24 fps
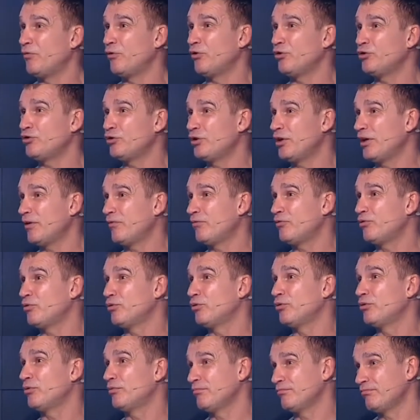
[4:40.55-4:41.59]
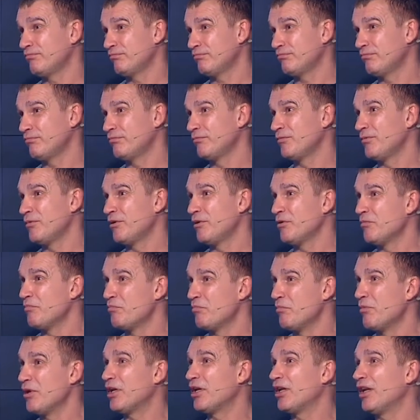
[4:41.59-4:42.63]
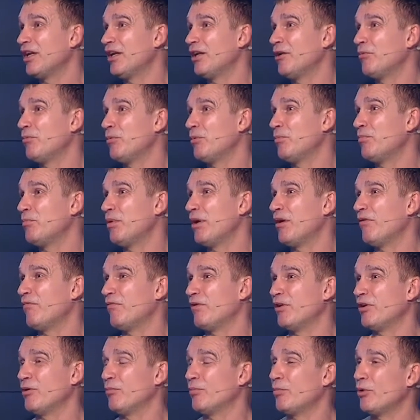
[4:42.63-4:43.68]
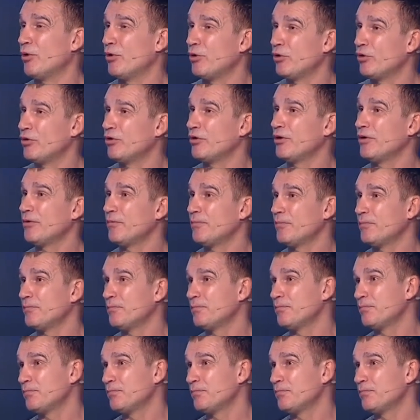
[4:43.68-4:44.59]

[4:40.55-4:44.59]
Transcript: but first you have to make a little bit pain with the opponent. Yeah.